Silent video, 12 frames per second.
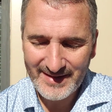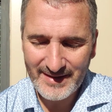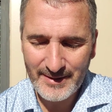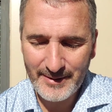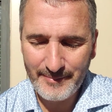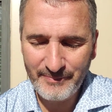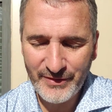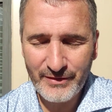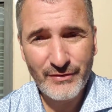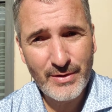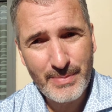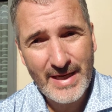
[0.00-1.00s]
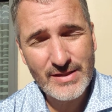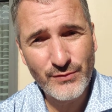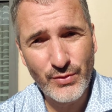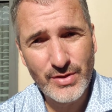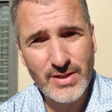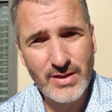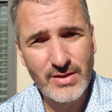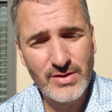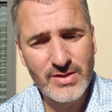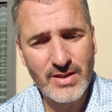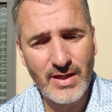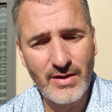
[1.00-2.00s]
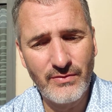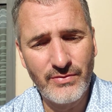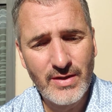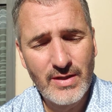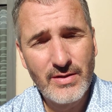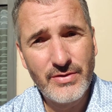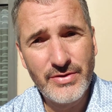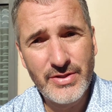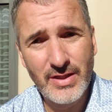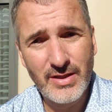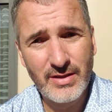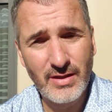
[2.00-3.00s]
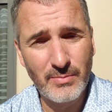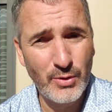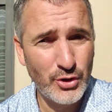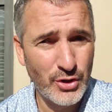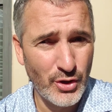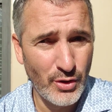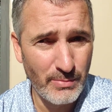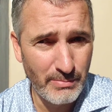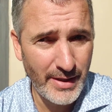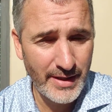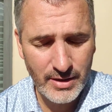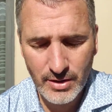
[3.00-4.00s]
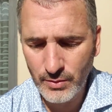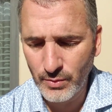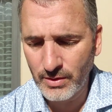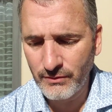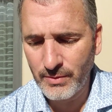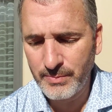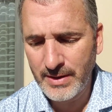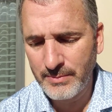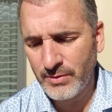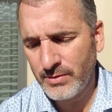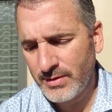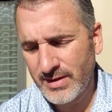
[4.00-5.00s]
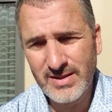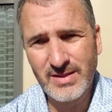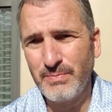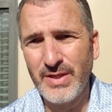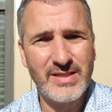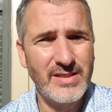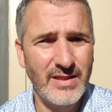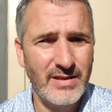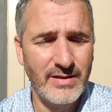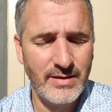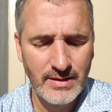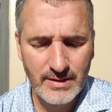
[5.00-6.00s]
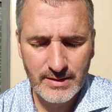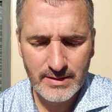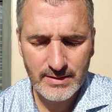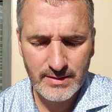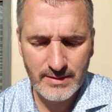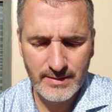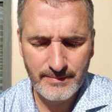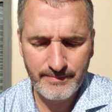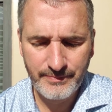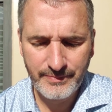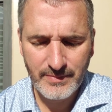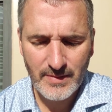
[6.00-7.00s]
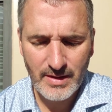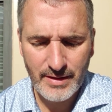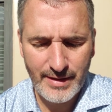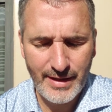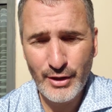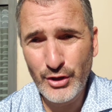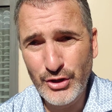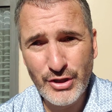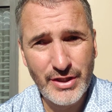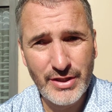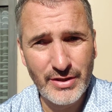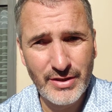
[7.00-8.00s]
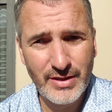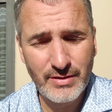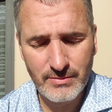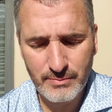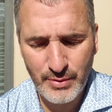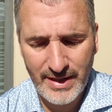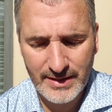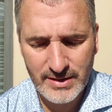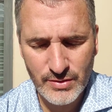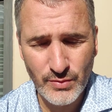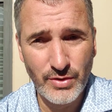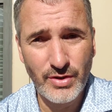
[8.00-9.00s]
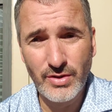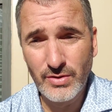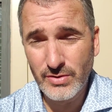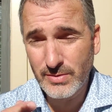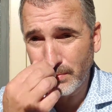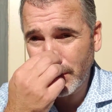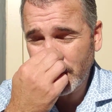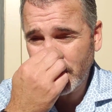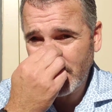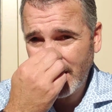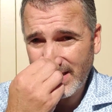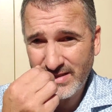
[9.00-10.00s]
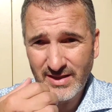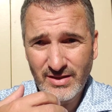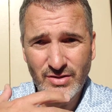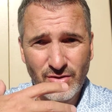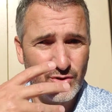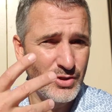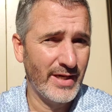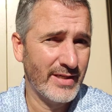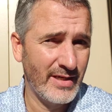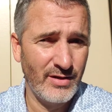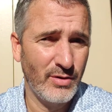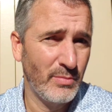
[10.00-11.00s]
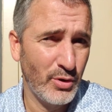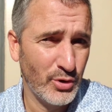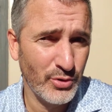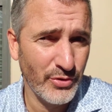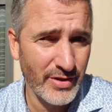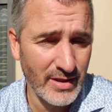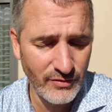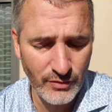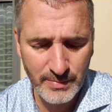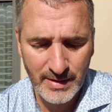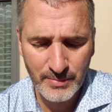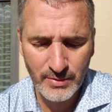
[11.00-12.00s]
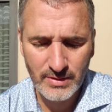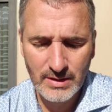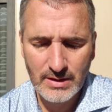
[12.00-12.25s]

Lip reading: For the past 14 years, I've done emotion code and body code work for people. It's basically an energy healing practice where you use muscle testing to track down emotional things for people.